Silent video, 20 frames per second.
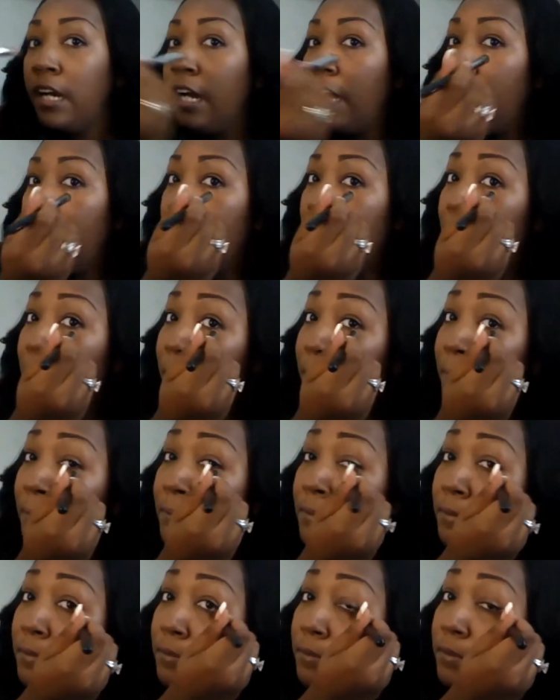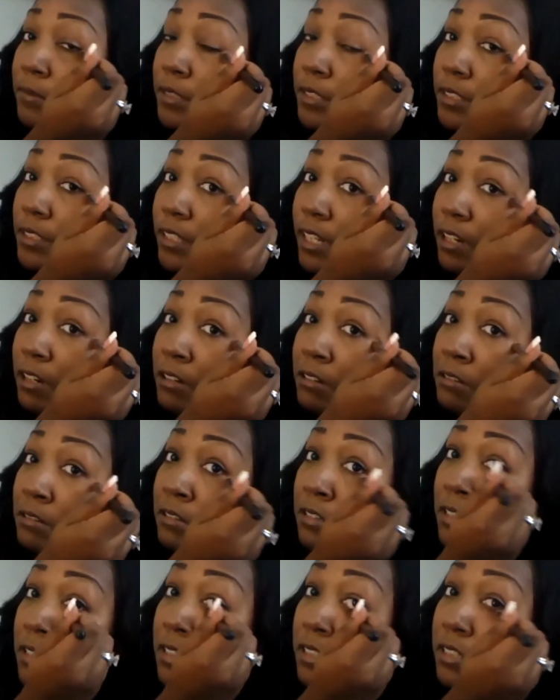Um, so
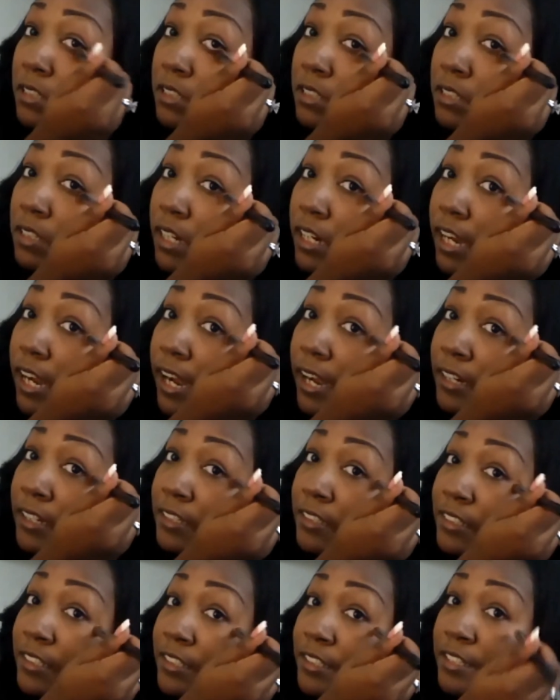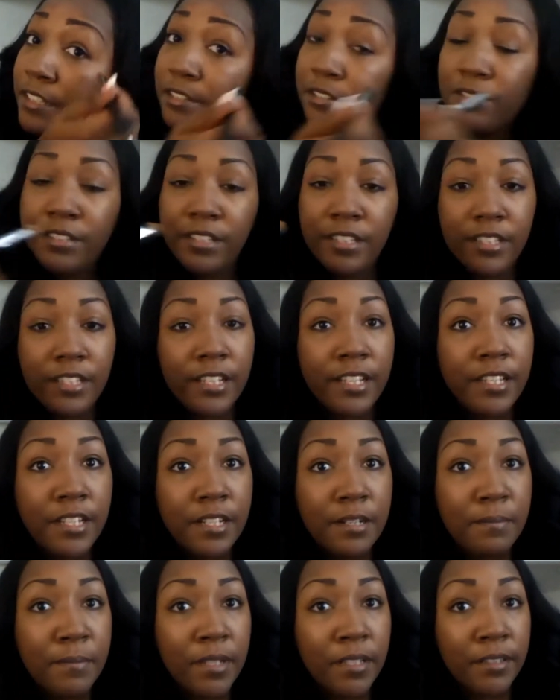I can still see
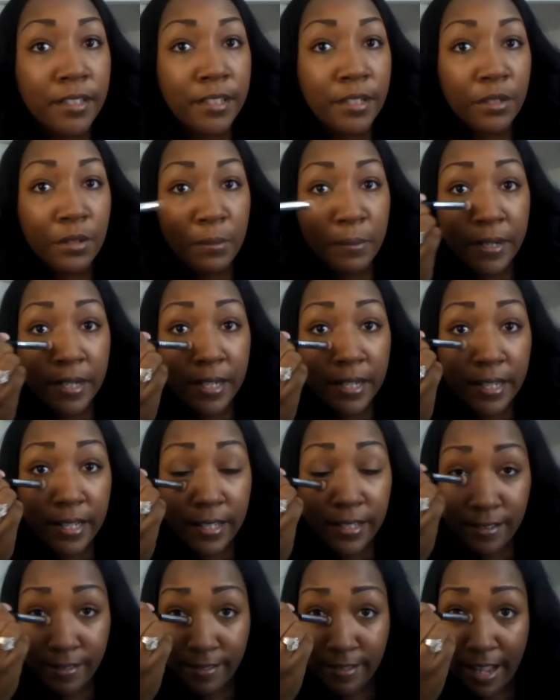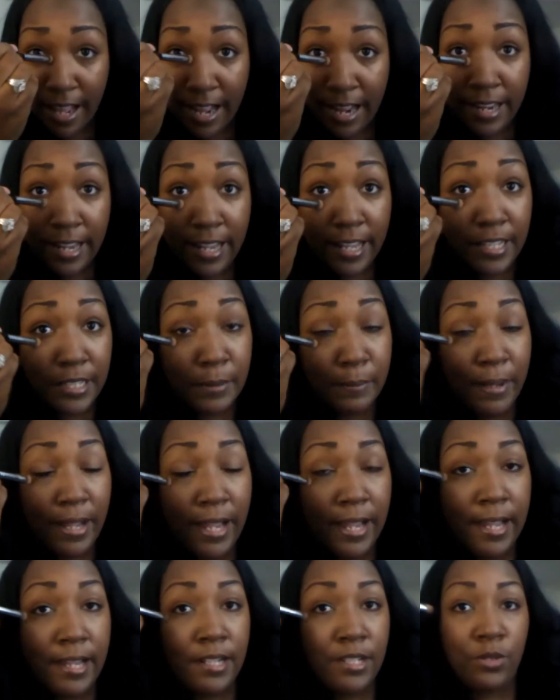them a little bit. It's not as
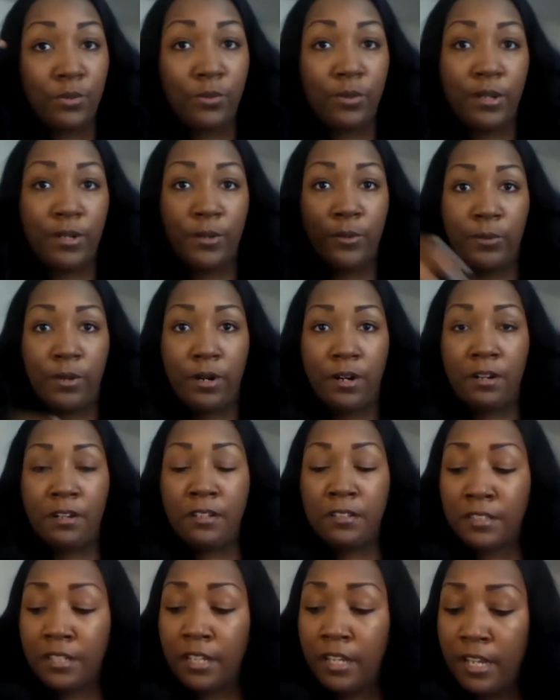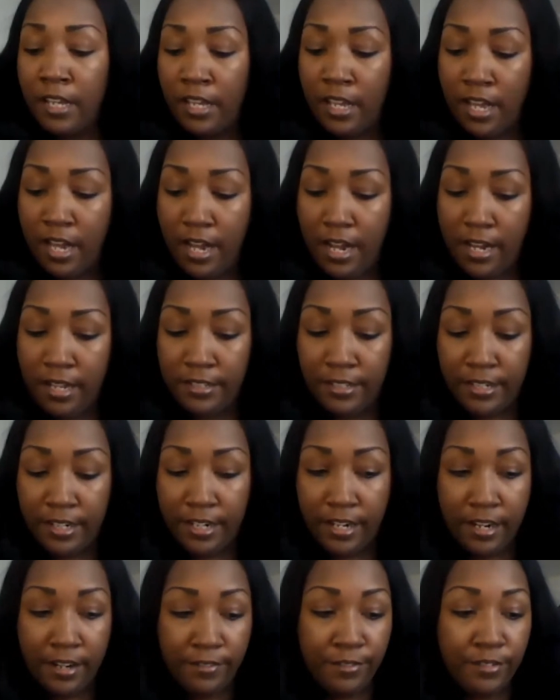bad as what it was. The
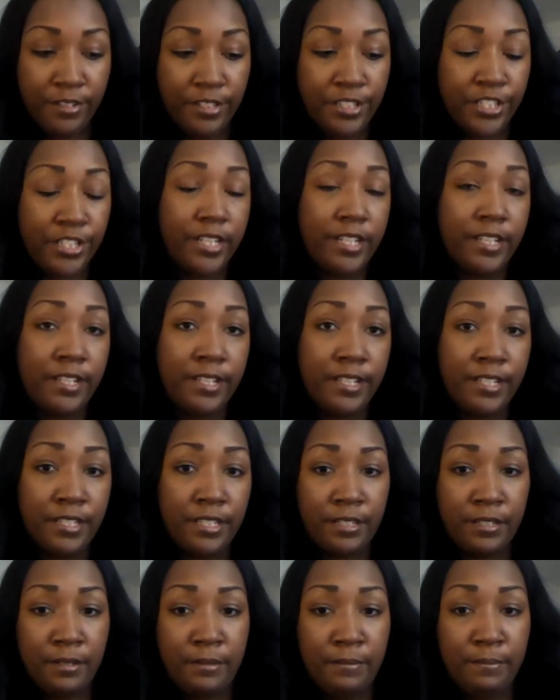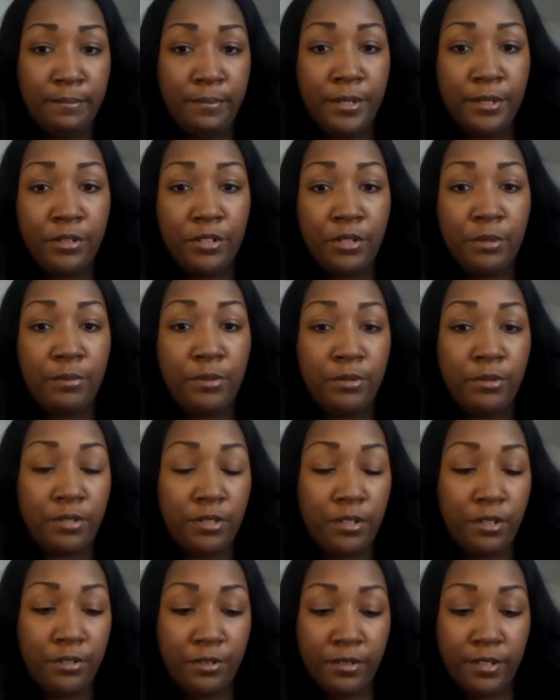coverage is buildable,
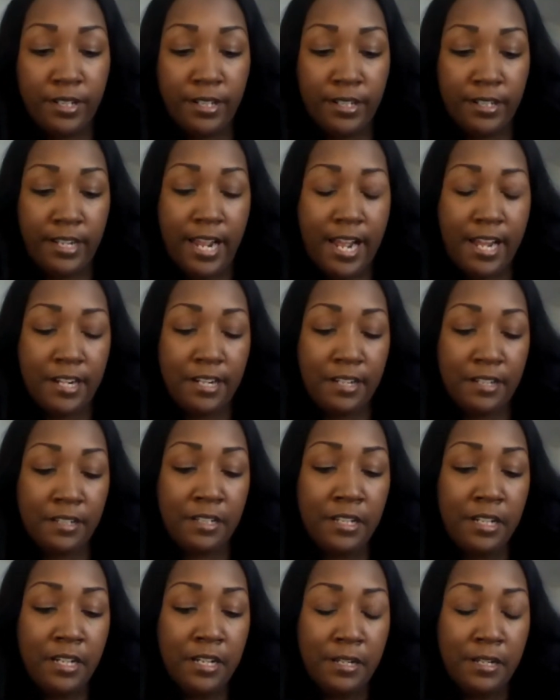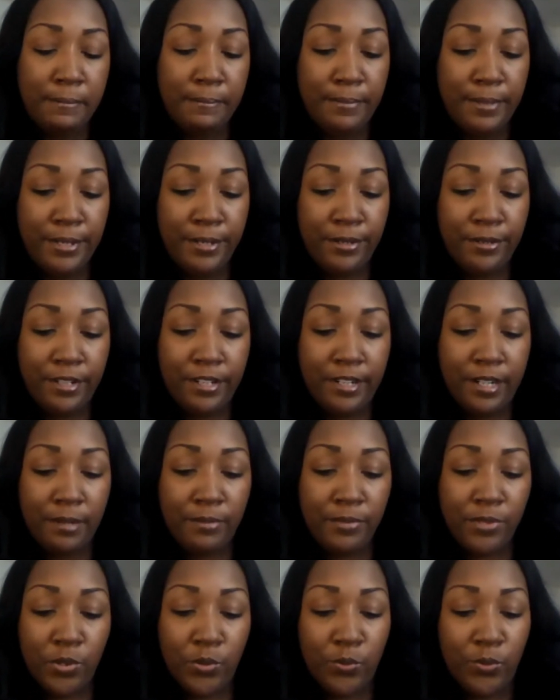so you can kind of build it
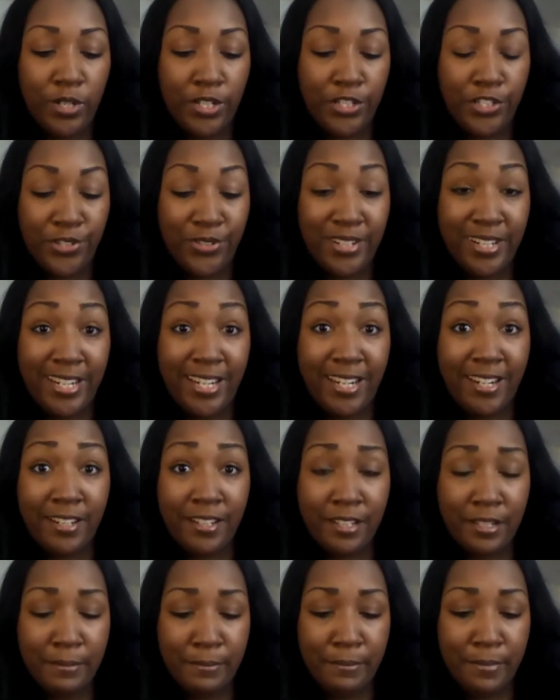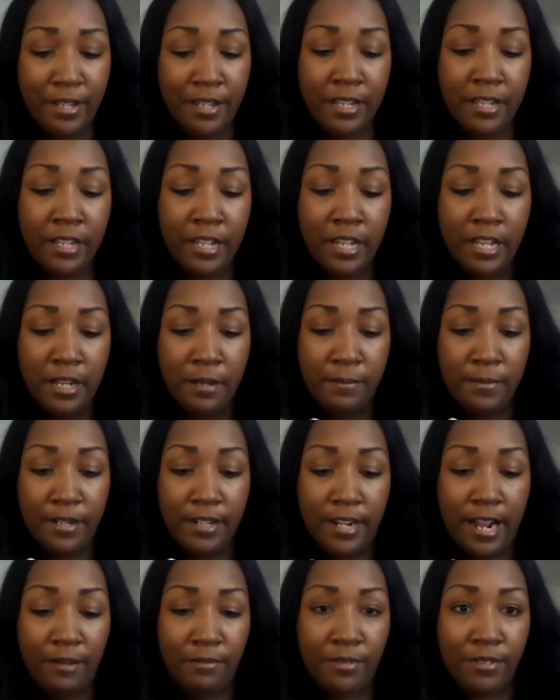up to what you need it to be. But
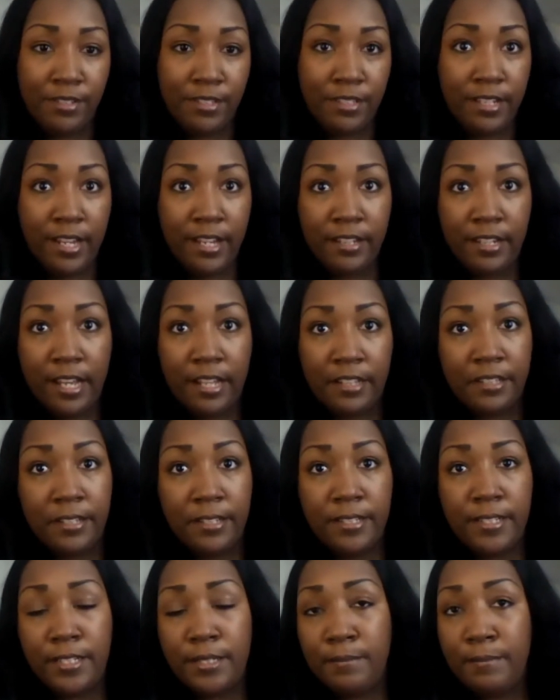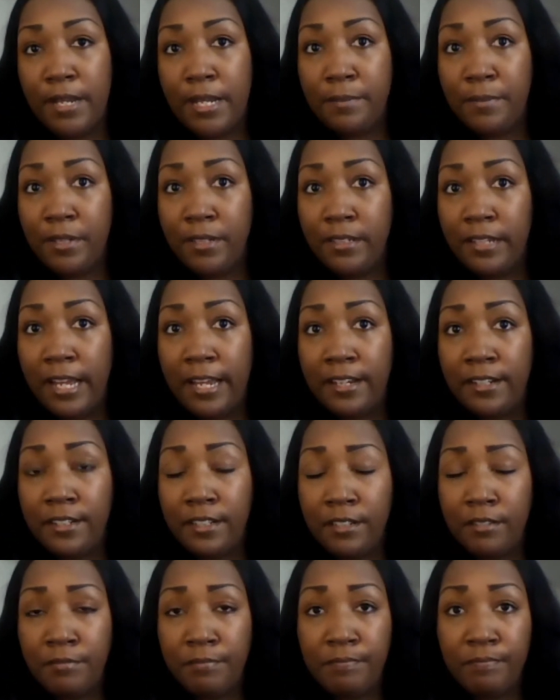I would say that this is maybe like
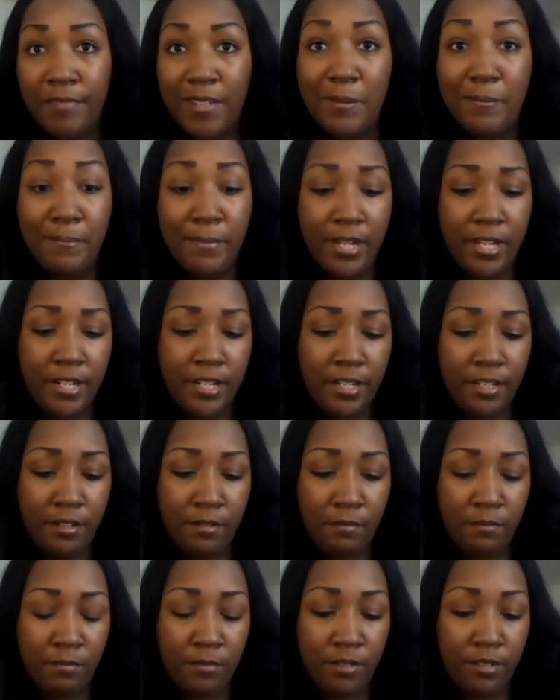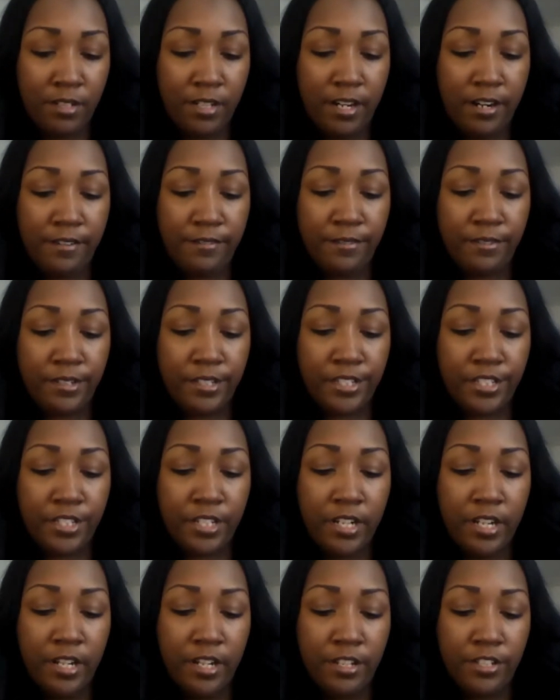a medium coverage.
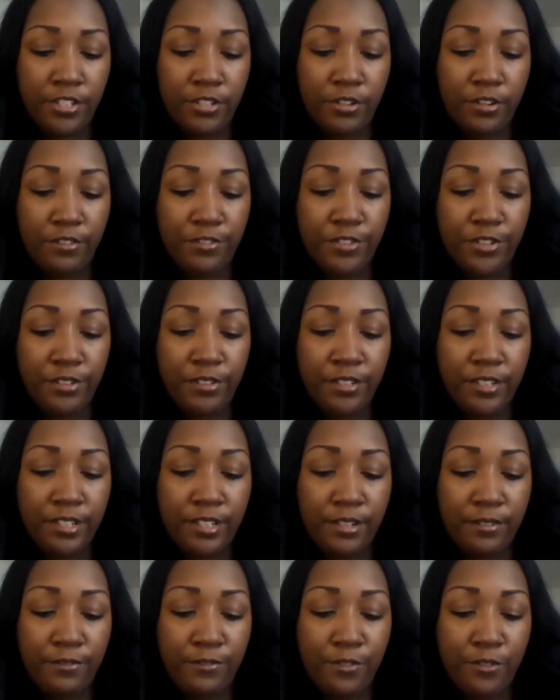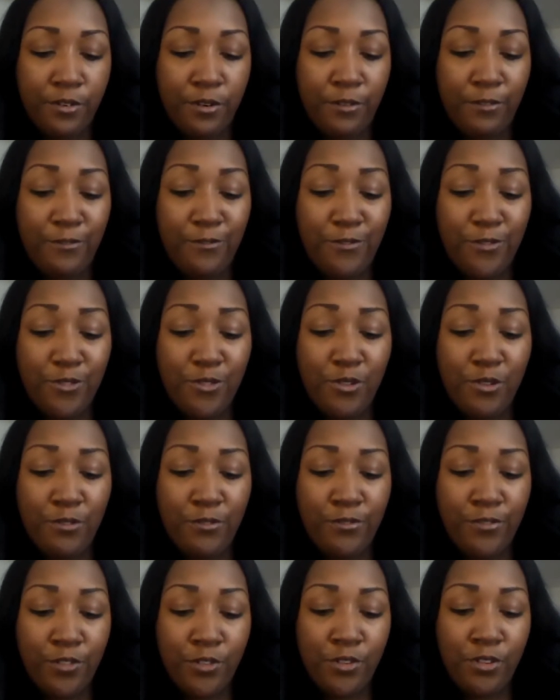So if you're looking for
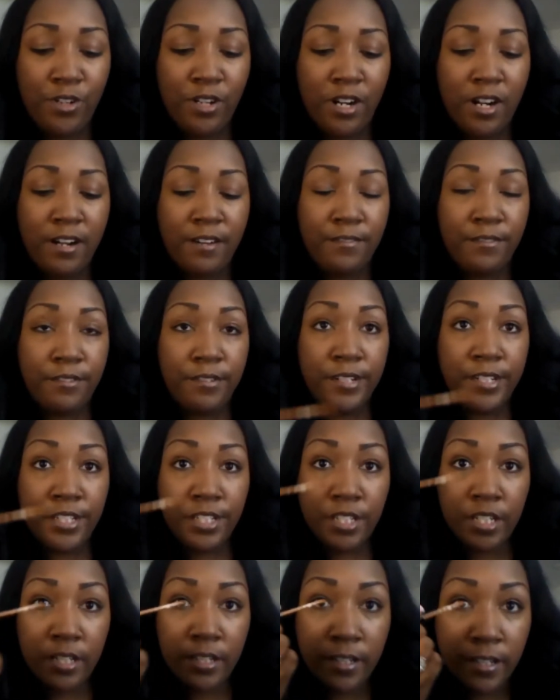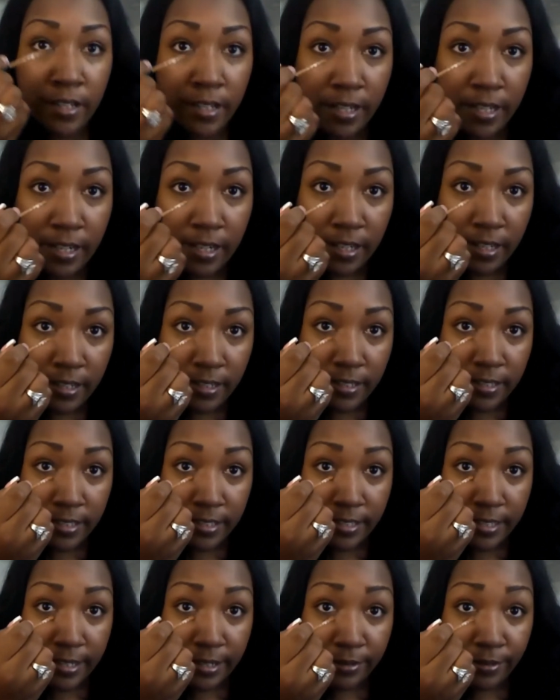full coverage,
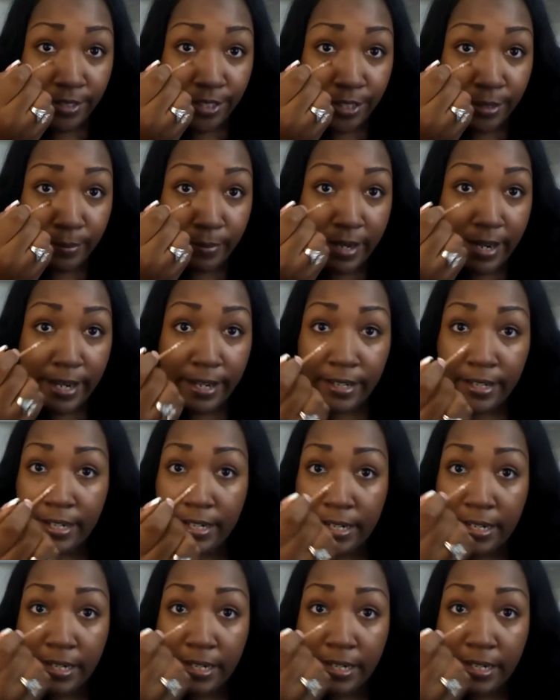stick with your MAC.